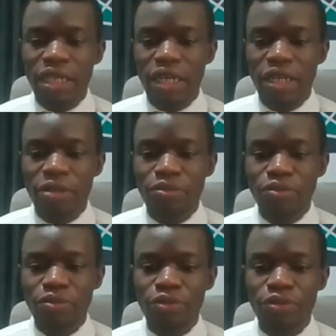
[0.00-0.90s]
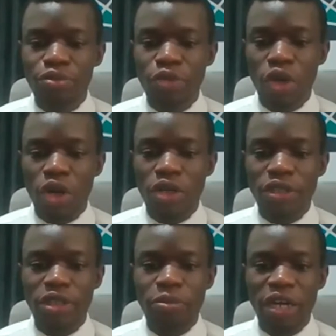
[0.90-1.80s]
on
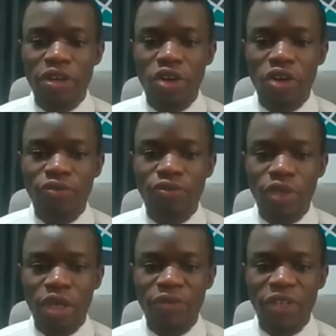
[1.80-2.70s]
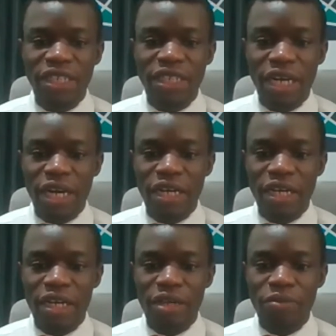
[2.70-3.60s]
the back of very
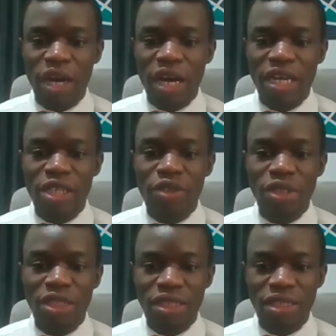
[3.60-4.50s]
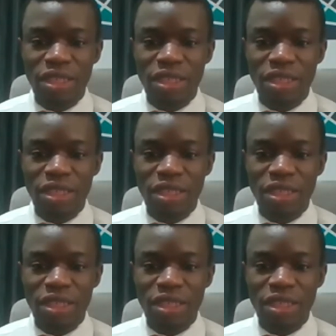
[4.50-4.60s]
high liquidity